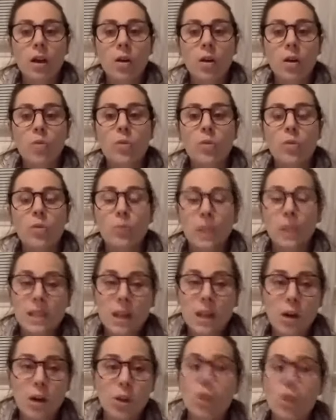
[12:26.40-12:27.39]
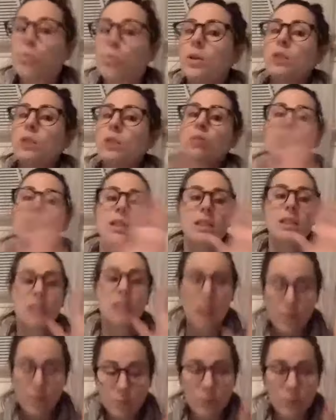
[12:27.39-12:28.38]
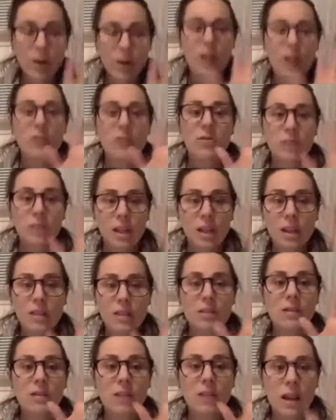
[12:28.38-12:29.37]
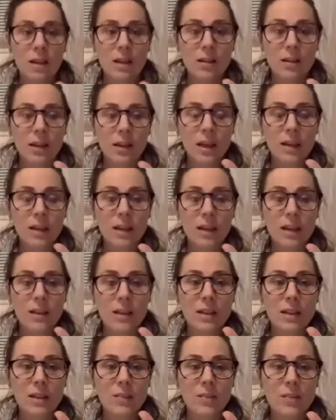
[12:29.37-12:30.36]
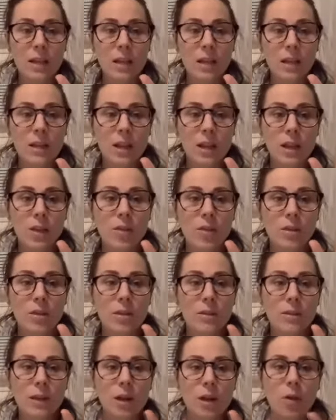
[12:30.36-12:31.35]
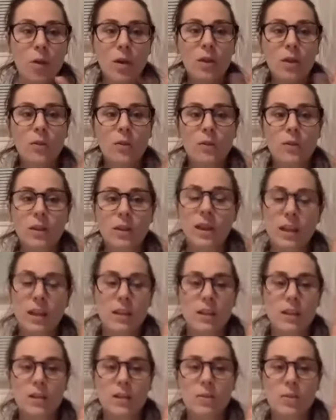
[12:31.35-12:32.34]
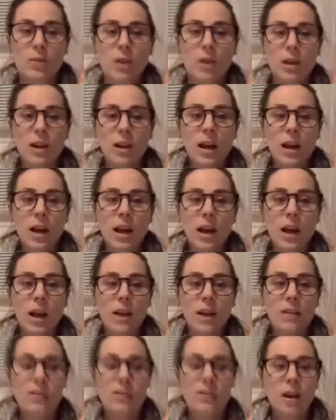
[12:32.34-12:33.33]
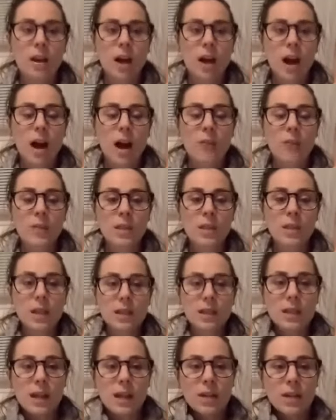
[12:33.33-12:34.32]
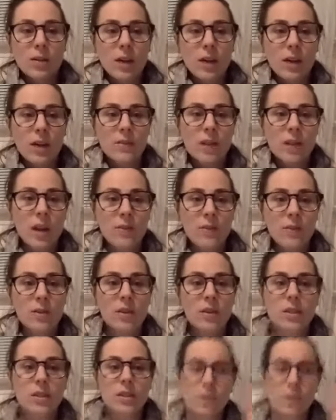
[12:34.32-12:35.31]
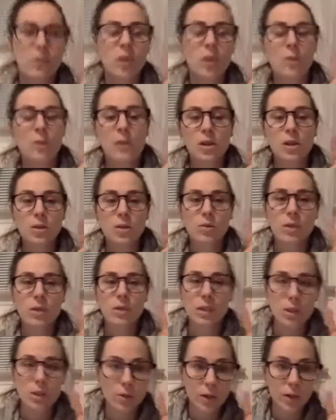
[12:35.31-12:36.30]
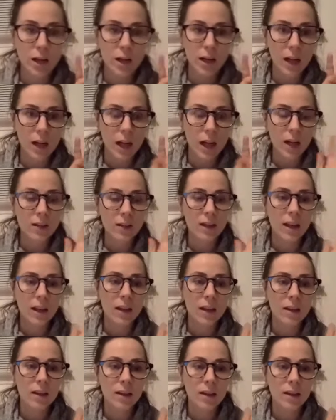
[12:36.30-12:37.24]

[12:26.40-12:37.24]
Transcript: when we tell you we do these same 5 things daily, that doesn't mean that you can just be like, oh, I don't feel like this one, and I'm just going to say I don't have time for this one, so I'm going to do these 3 today. Like,